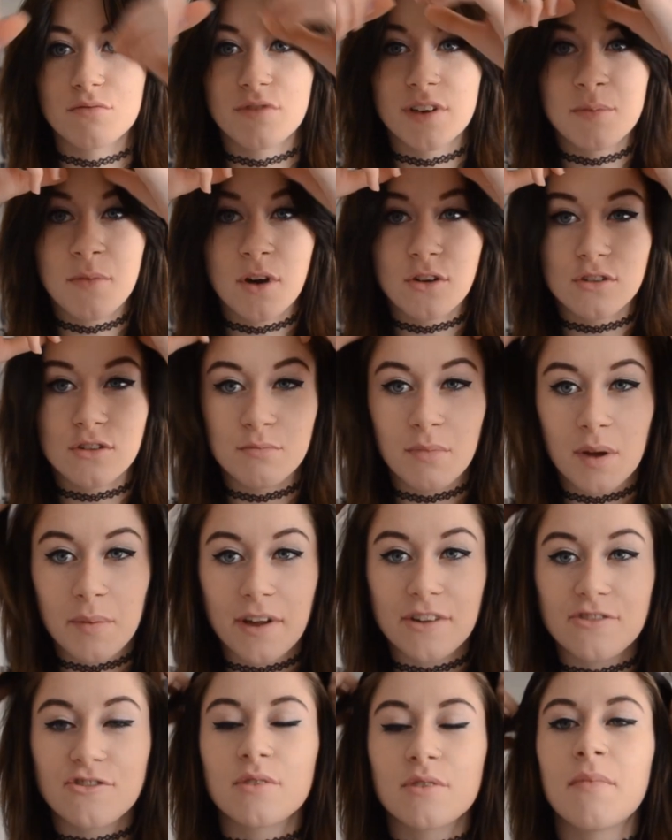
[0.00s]
remodel my
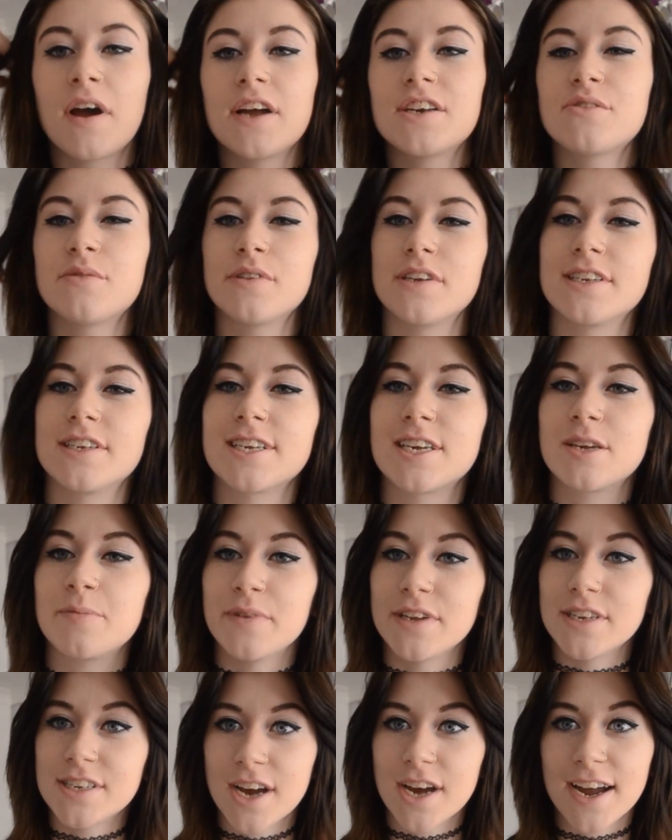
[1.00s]
bedroom, I do need to keep
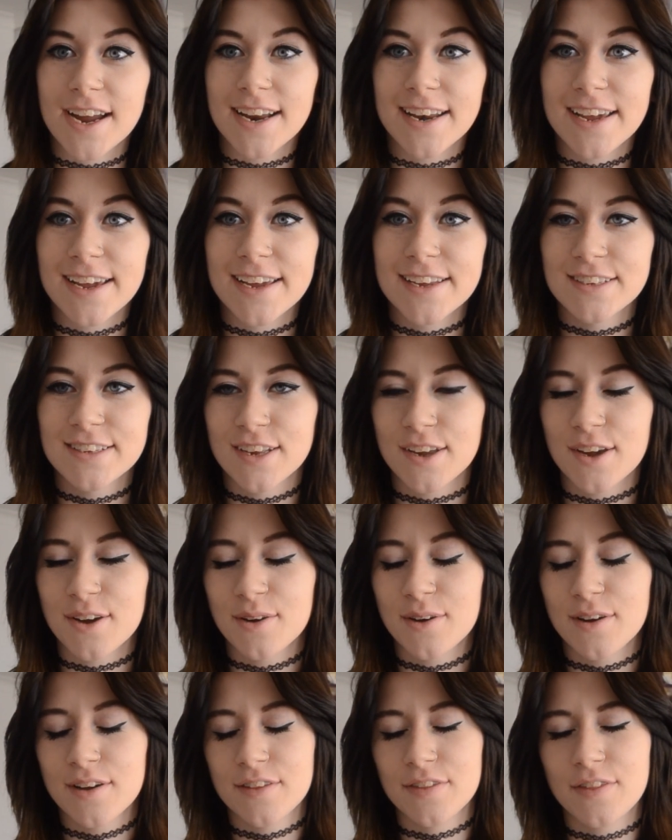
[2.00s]
it tidy,
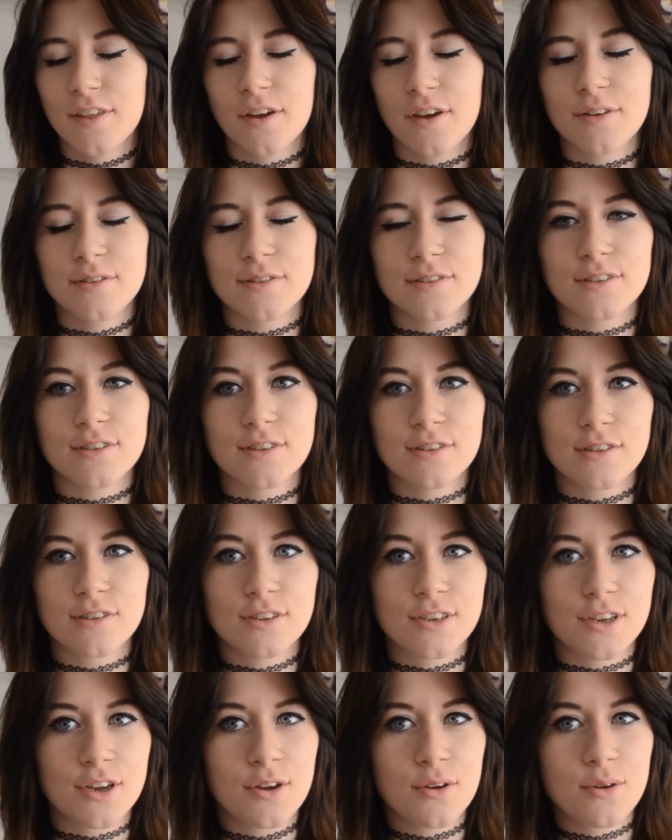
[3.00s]
so those
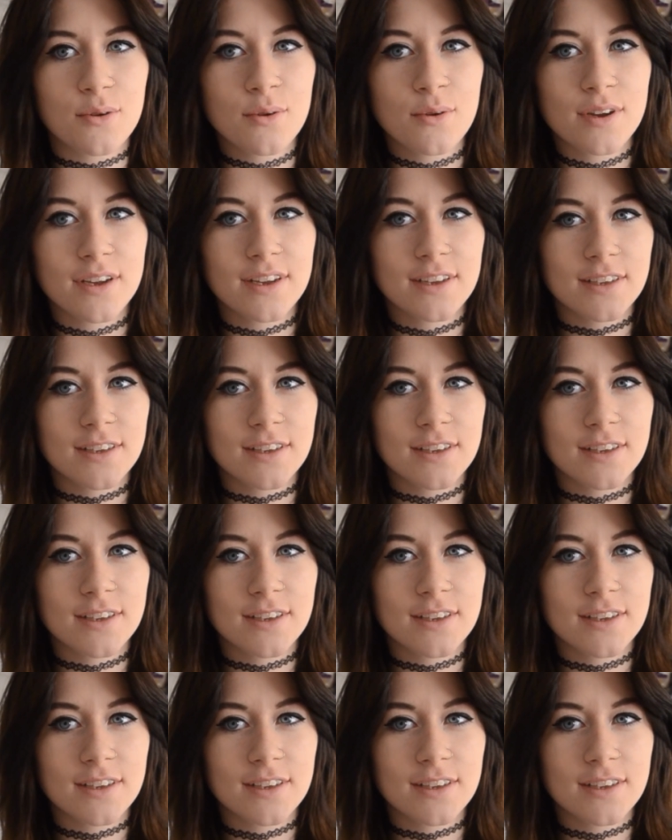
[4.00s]
two